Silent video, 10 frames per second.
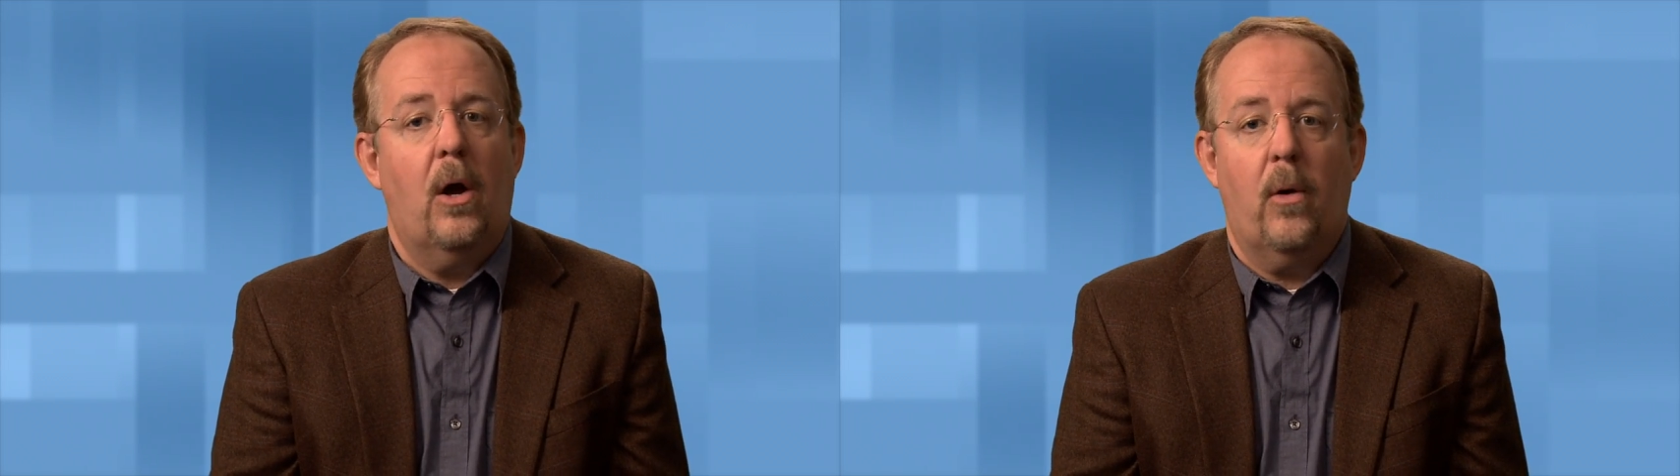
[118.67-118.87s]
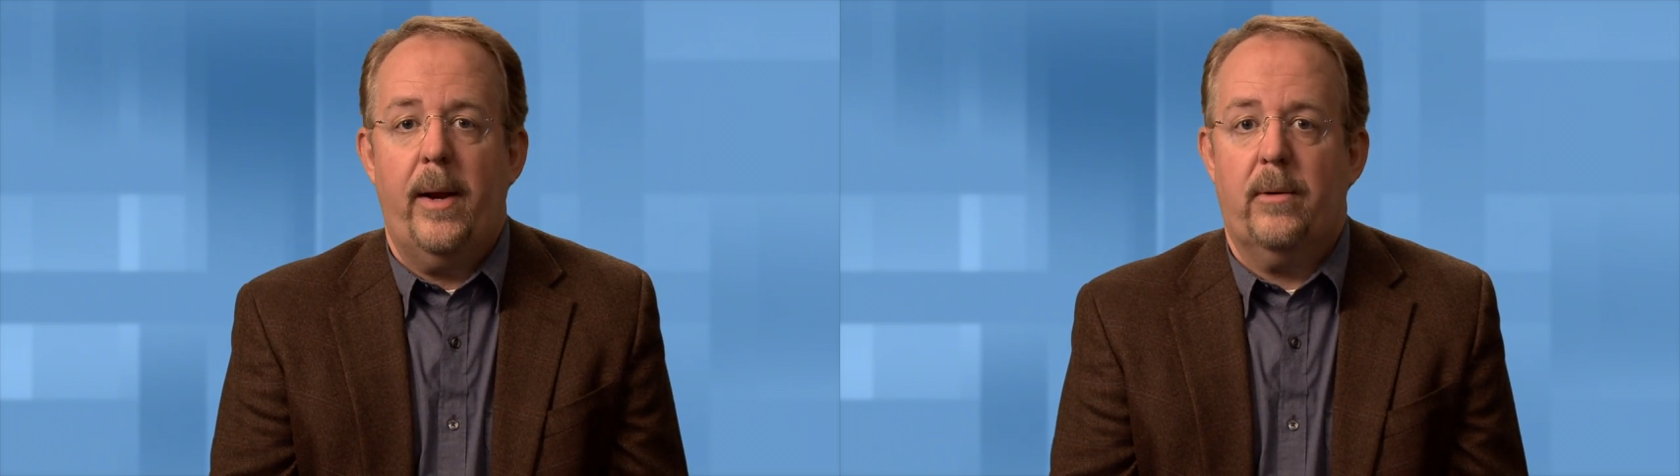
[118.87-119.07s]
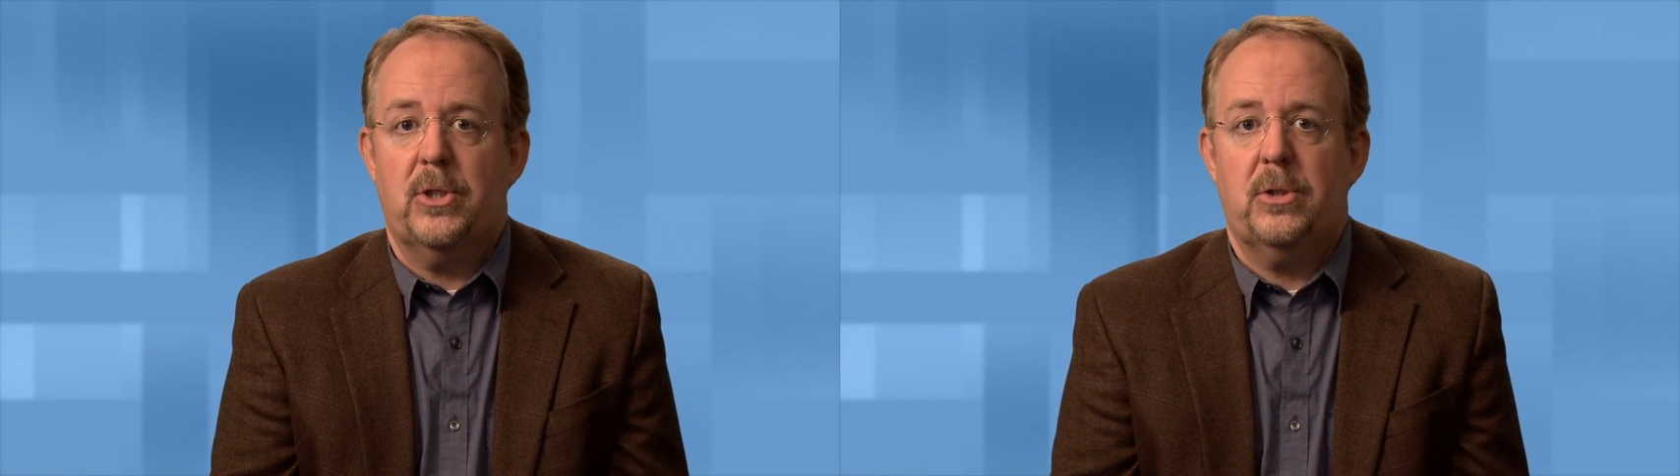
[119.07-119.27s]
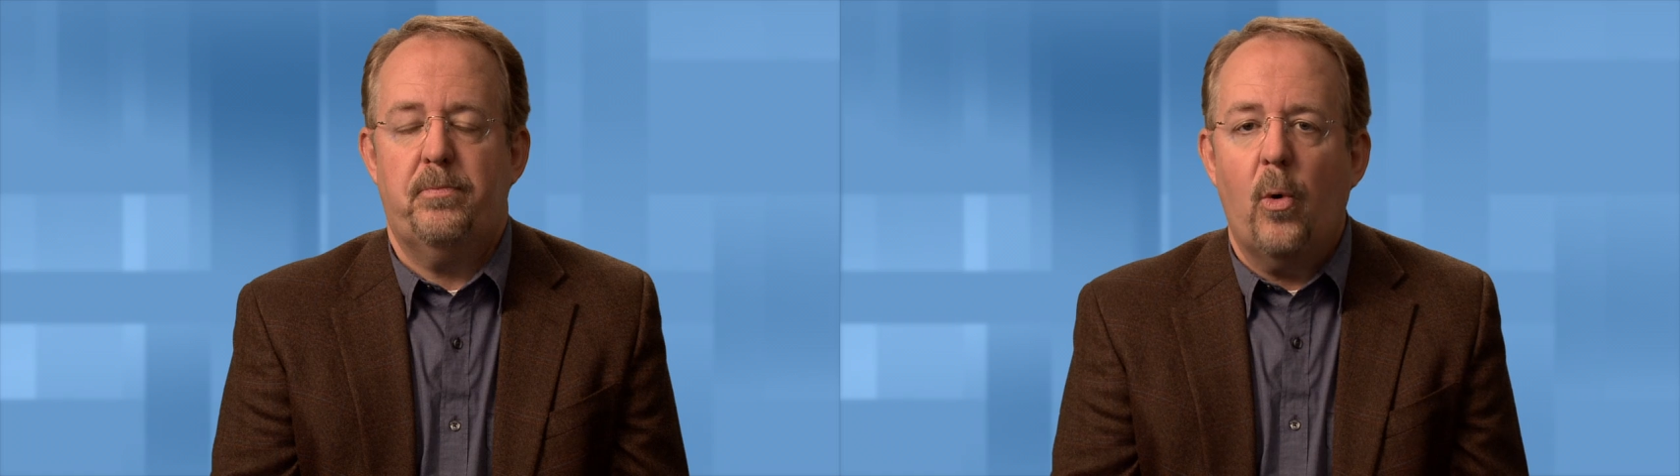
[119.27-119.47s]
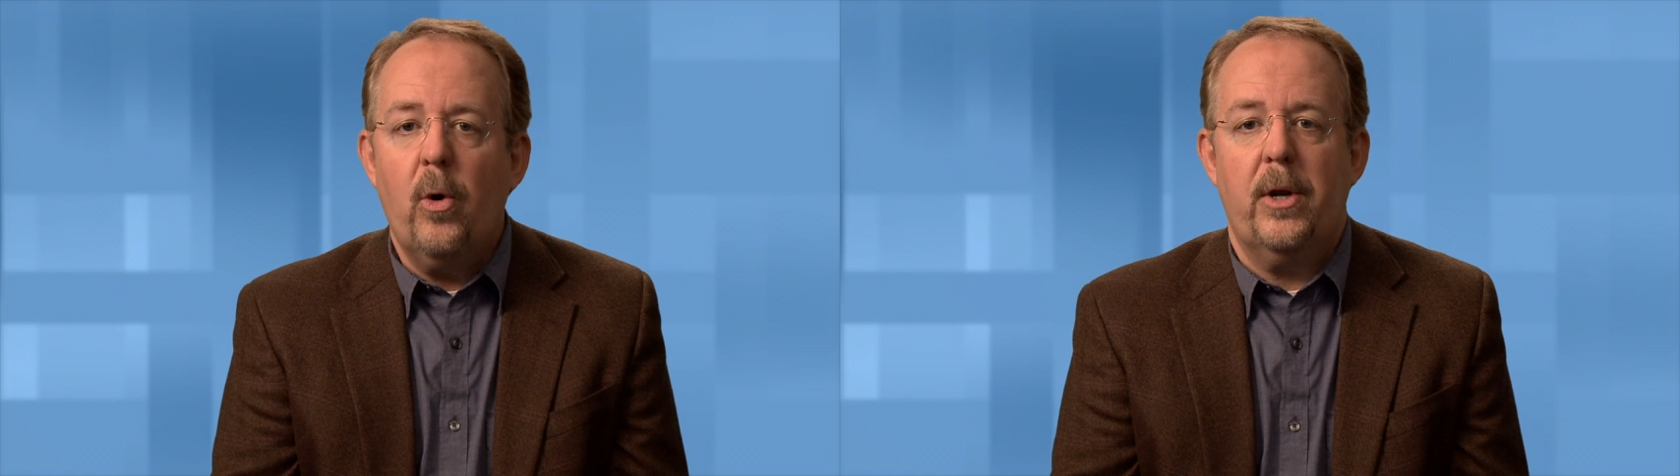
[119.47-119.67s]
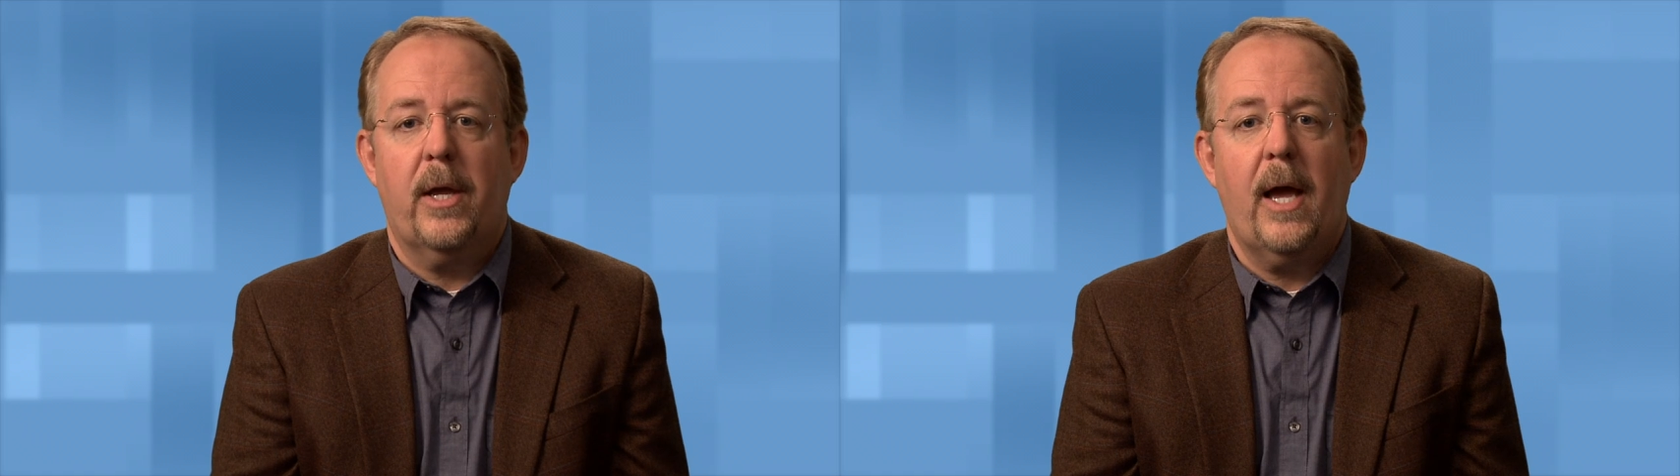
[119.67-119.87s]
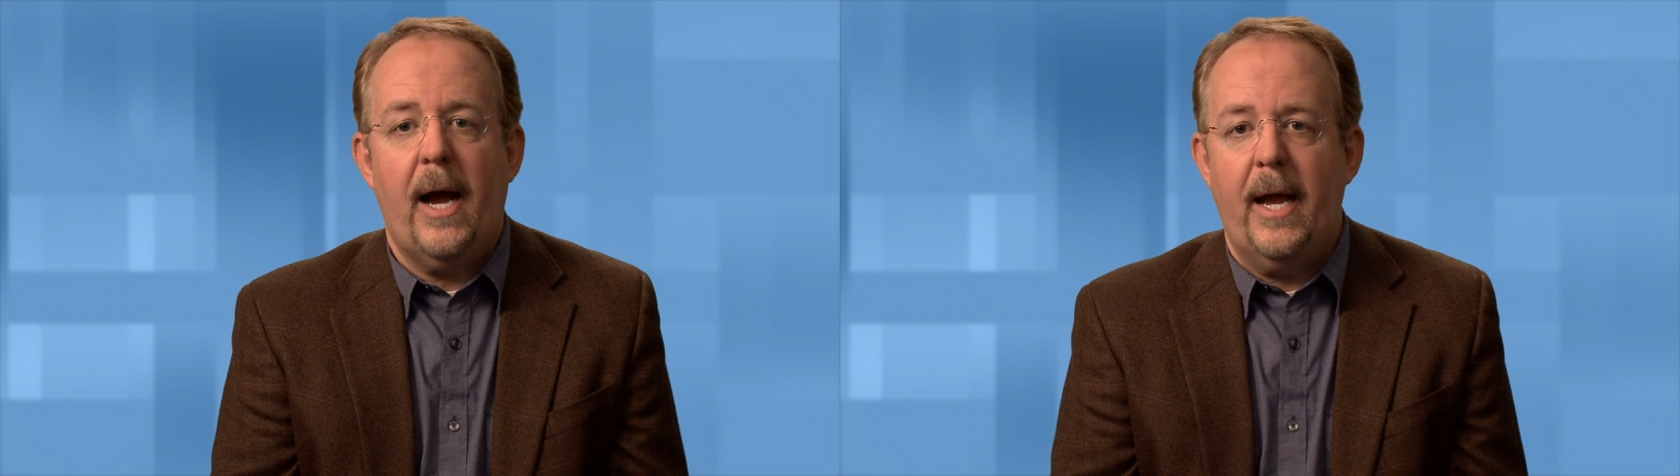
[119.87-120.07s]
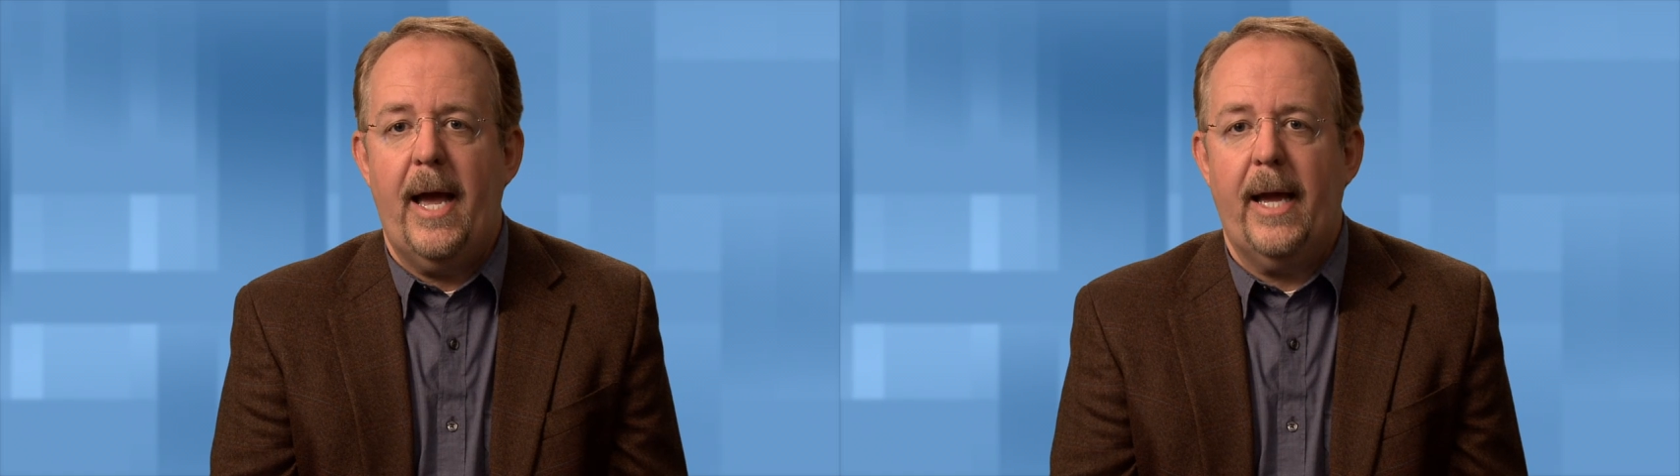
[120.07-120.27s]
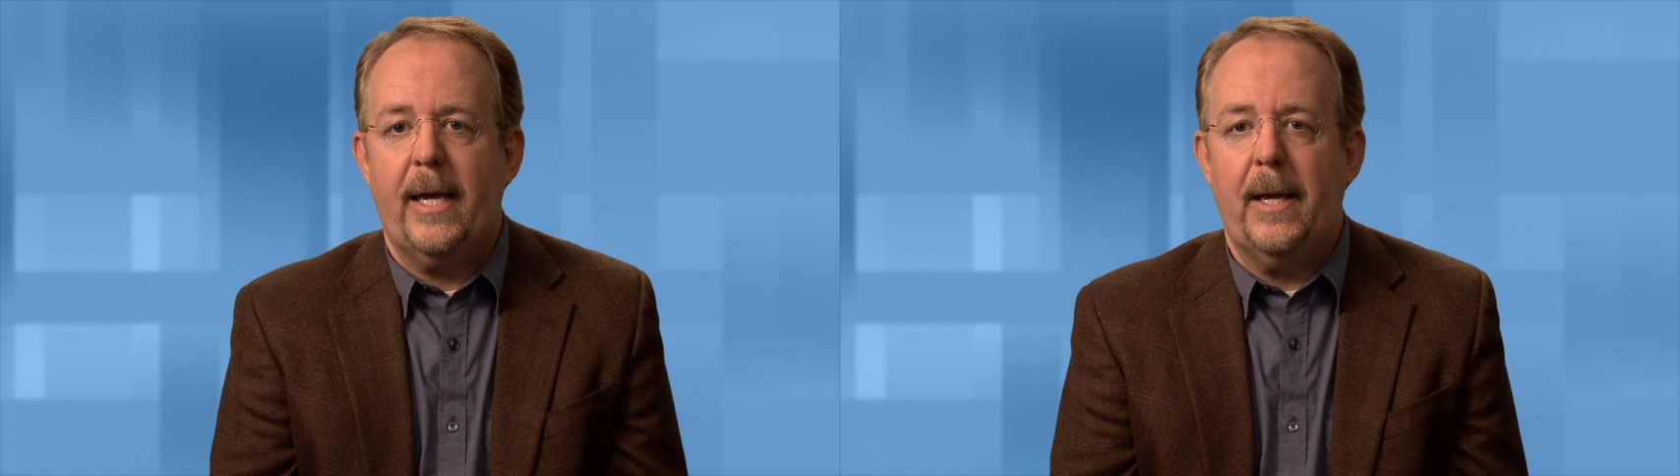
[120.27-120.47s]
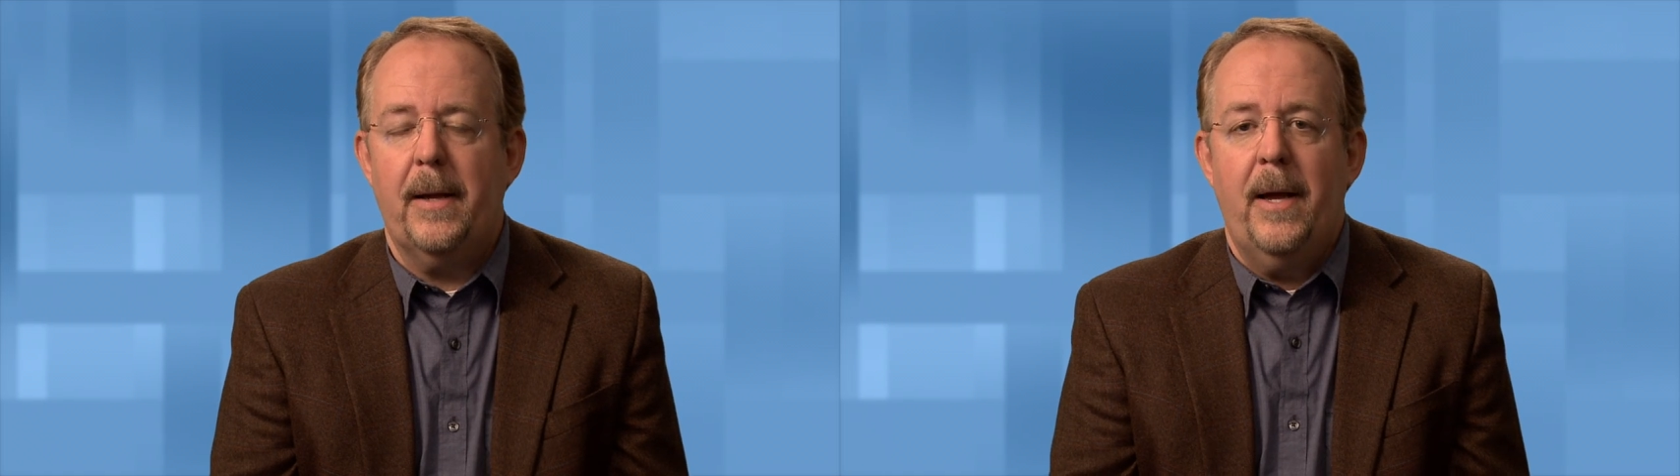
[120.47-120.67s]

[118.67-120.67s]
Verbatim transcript: around sport kayaking